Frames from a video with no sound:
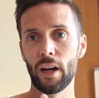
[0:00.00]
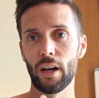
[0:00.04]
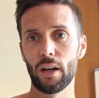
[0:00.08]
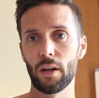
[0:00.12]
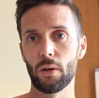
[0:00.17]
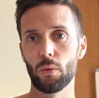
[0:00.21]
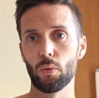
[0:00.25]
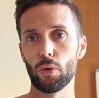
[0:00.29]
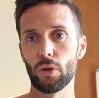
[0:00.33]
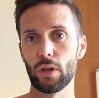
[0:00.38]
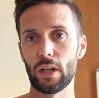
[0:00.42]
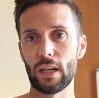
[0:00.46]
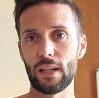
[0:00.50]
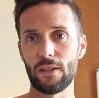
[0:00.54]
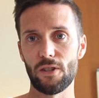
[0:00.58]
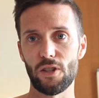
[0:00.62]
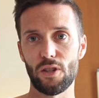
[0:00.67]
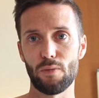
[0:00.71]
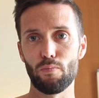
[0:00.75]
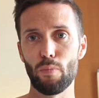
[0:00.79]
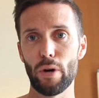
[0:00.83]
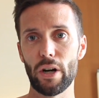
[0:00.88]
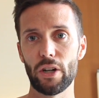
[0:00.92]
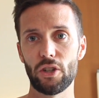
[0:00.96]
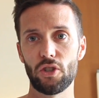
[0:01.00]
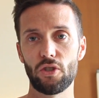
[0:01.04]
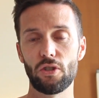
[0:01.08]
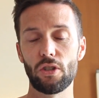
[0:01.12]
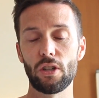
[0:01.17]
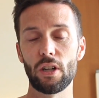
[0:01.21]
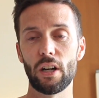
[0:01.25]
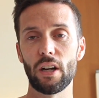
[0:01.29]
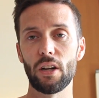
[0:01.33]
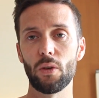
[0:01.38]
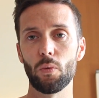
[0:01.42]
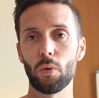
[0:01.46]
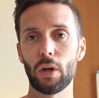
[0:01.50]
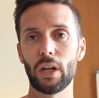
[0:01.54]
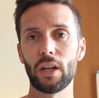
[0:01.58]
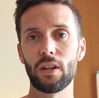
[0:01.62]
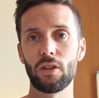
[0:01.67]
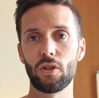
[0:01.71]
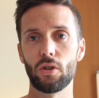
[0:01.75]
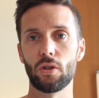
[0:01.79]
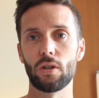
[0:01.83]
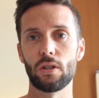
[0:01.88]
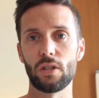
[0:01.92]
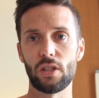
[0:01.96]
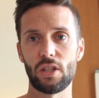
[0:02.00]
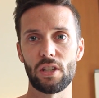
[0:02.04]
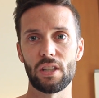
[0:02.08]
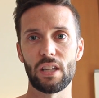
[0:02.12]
uh, were to get smudged in any way and you couldn't